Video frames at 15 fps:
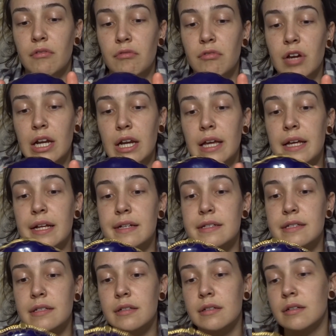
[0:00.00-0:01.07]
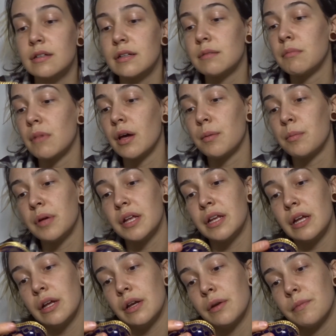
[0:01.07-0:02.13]
really is, in my
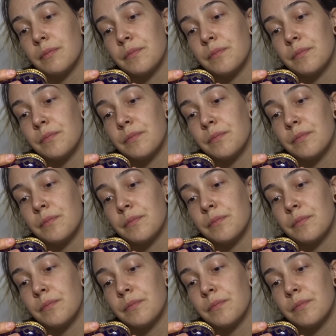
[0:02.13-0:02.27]
opinion.